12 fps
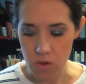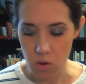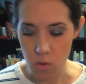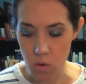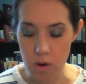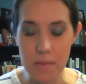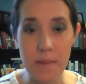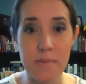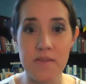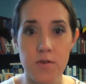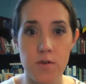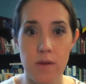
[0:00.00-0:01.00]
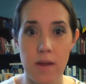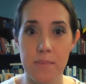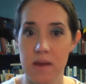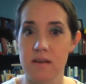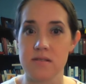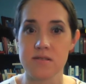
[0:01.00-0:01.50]
or maybe for
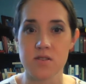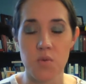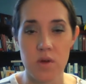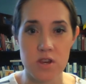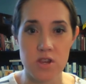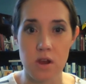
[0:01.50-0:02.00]
grandparents who want to